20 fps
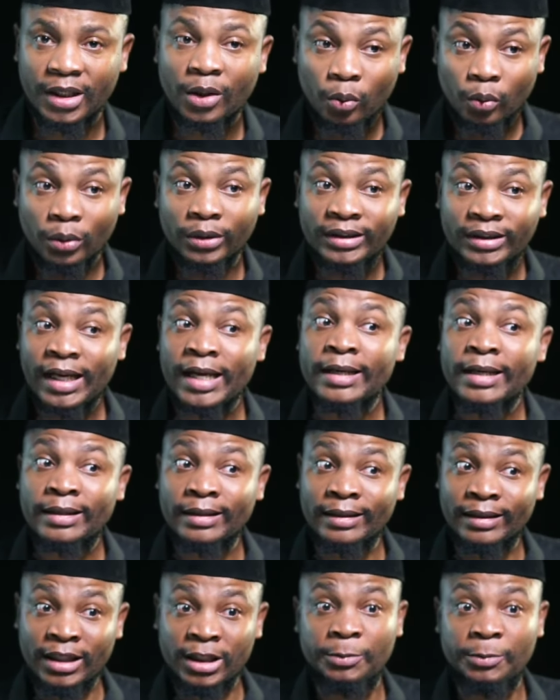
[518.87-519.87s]
It will
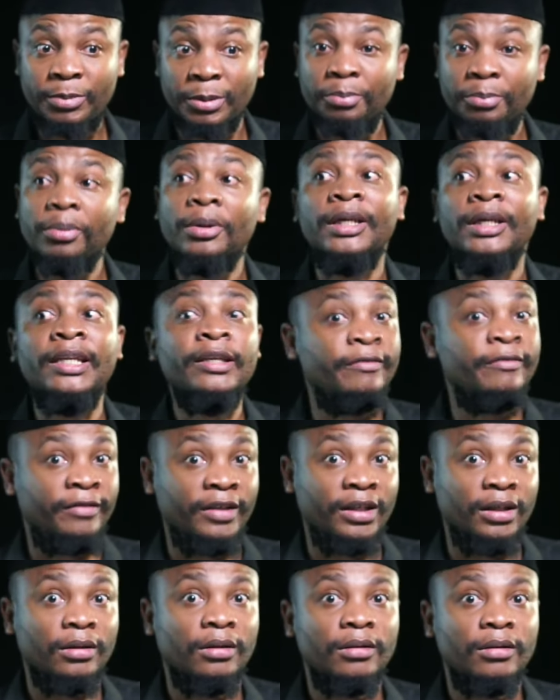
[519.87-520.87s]
take these people
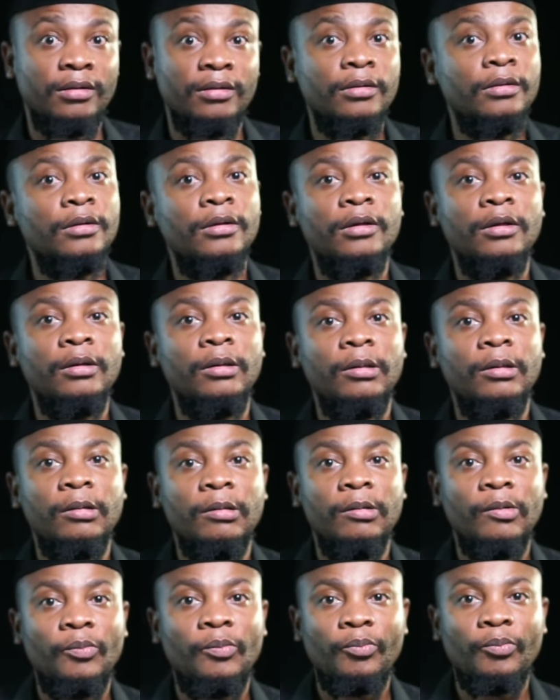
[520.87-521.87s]
living,
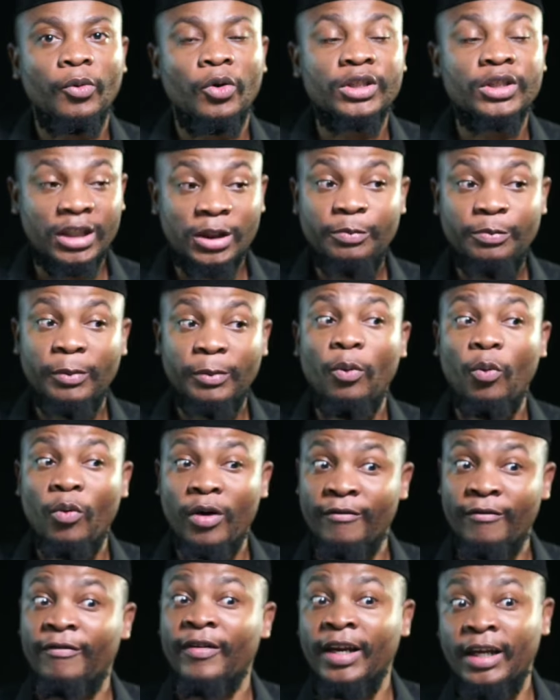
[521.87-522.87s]
because these people
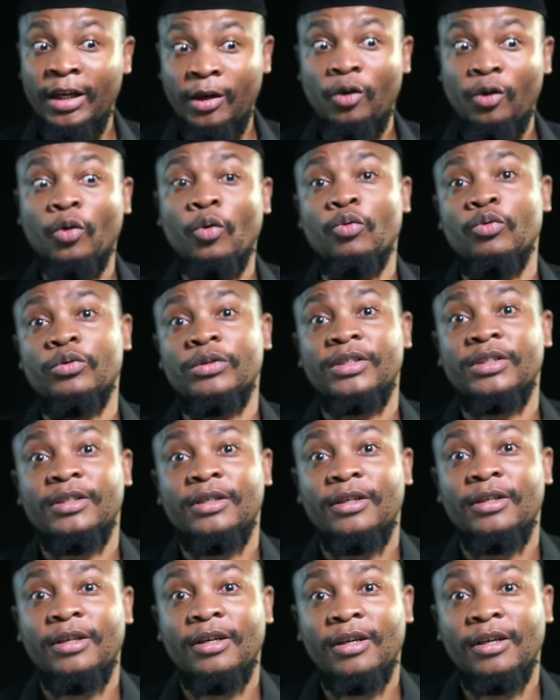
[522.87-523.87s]
were very close.
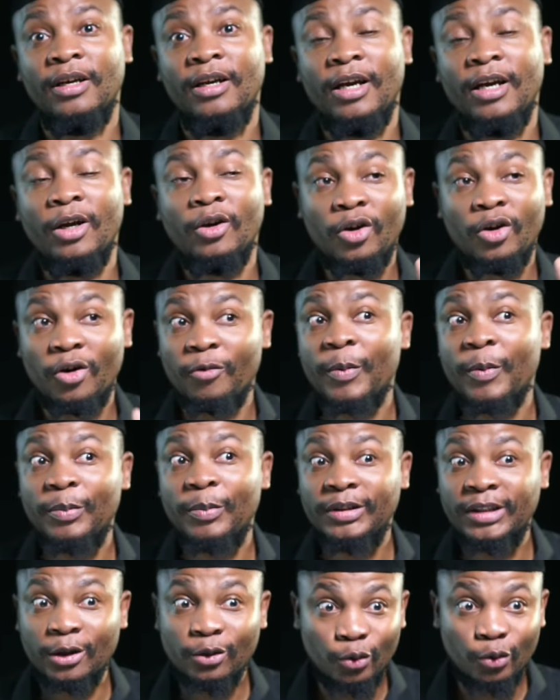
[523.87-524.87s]
A lot of
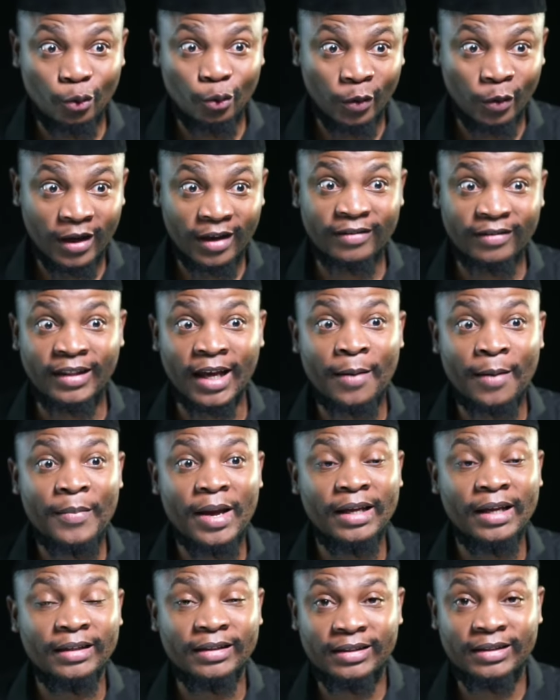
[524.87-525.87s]
people tend to look at
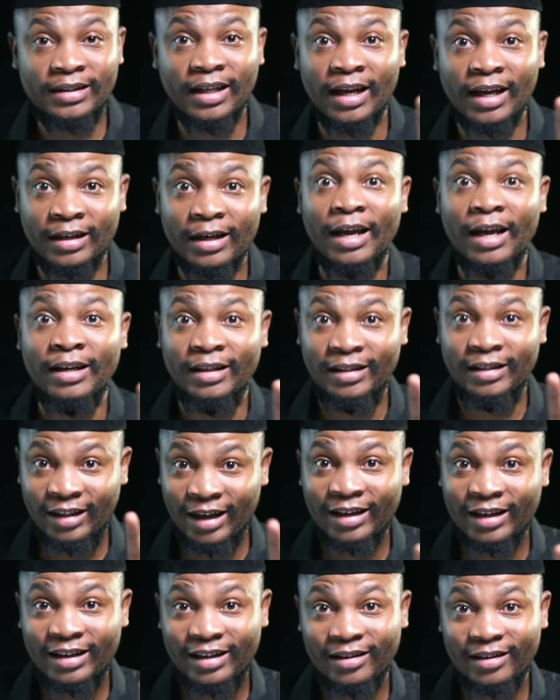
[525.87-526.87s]
them and
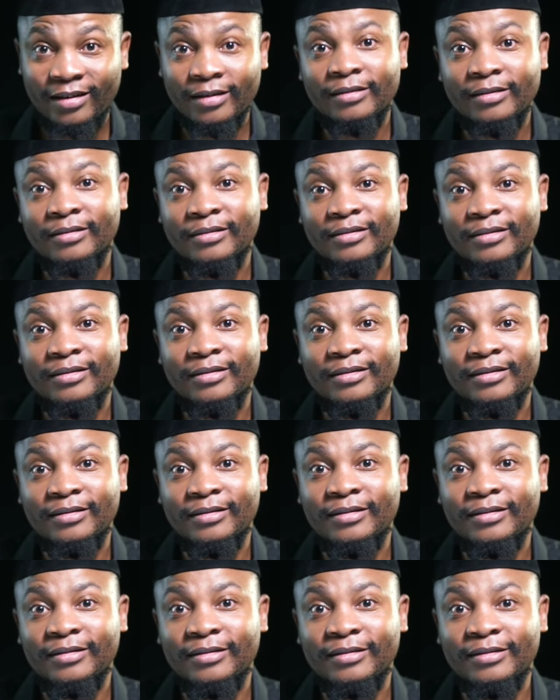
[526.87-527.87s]
think
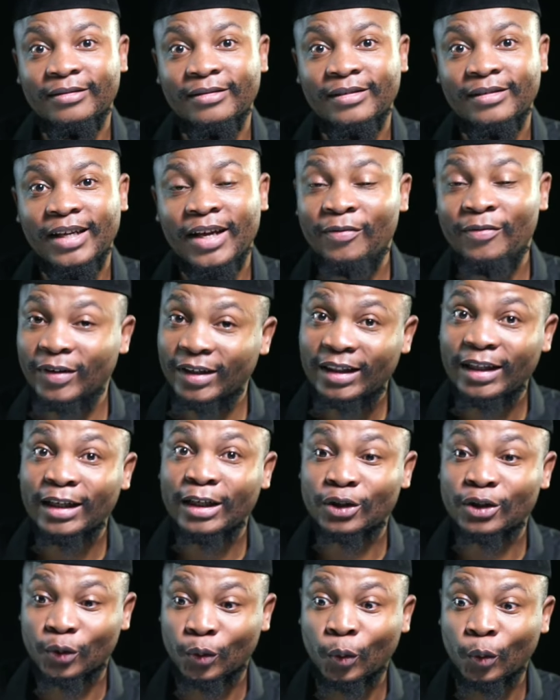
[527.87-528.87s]

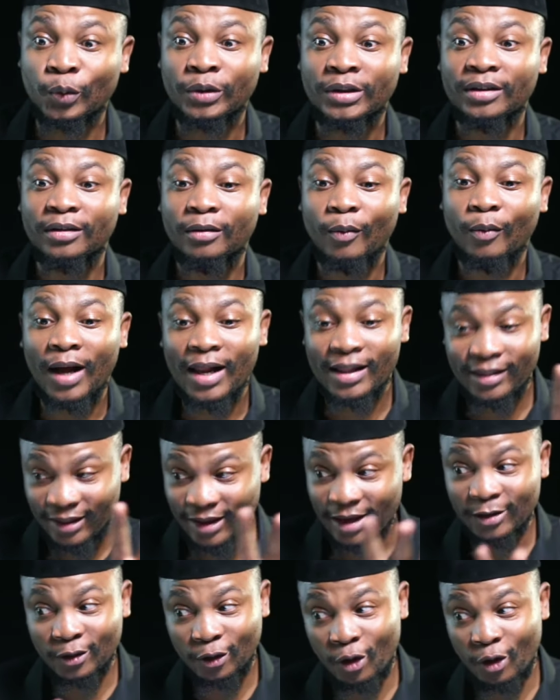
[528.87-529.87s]
everything is good while
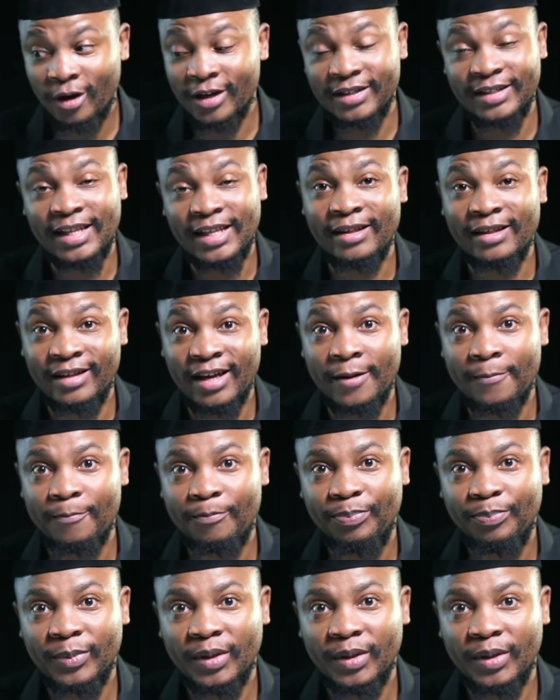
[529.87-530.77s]
as long as they are there.